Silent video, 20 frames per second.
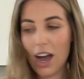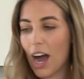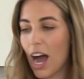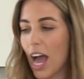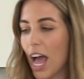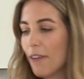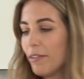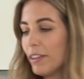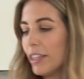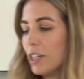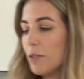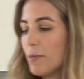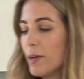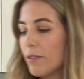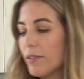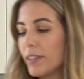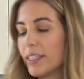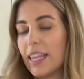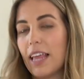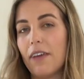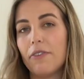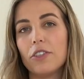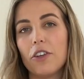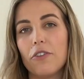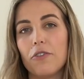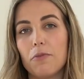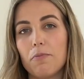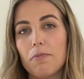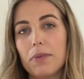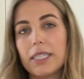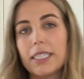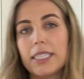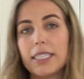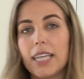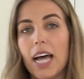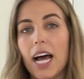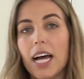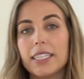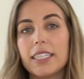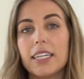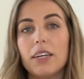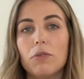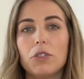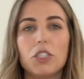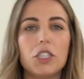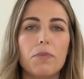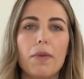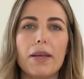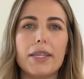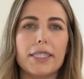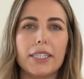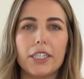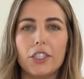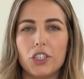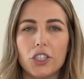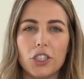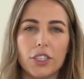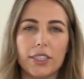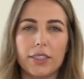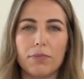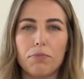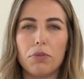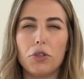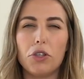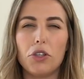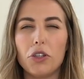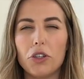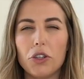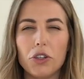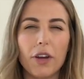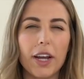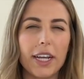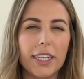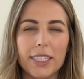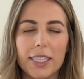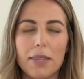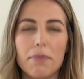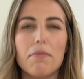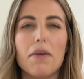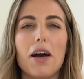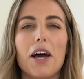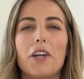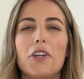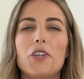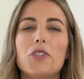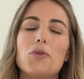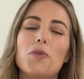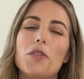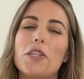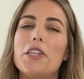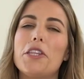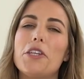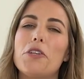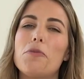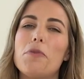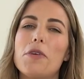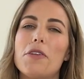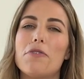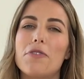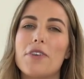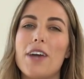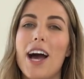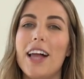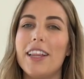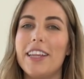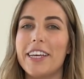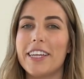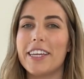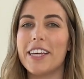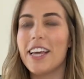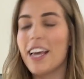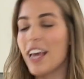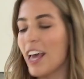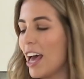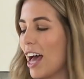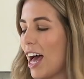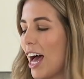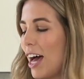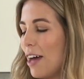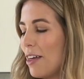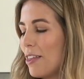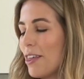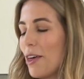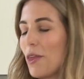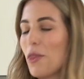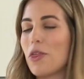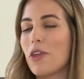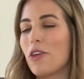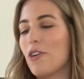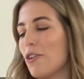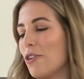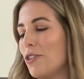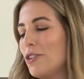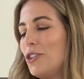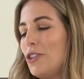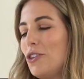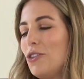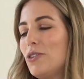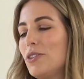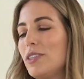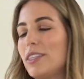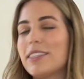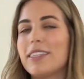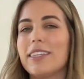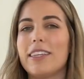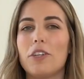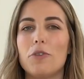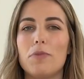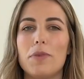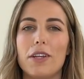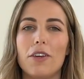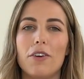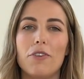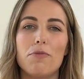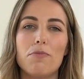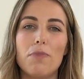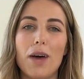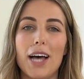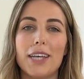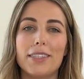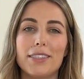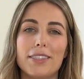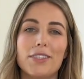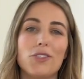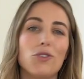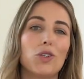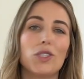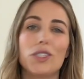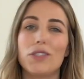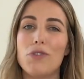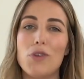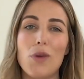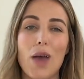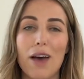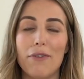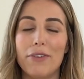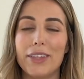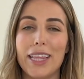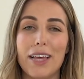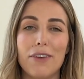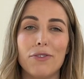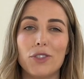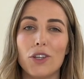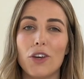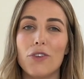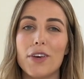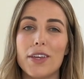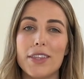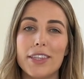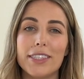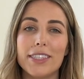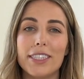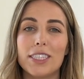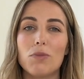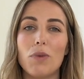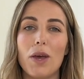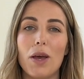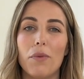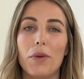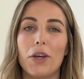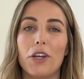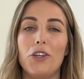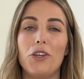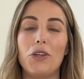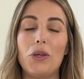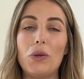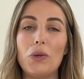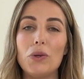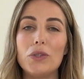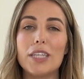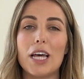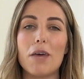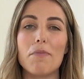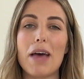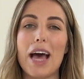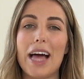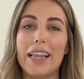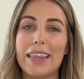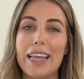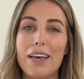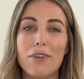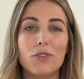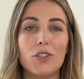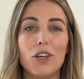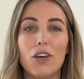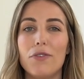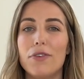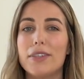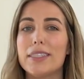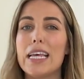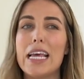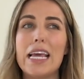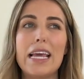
I have a little bit of this leftover passata, which is basically just pureed tomatoes with a little bit of garlic. The other thing you can use is a little bit of pasta sauce if you have it left over. This is where we're going to use up our leftovers.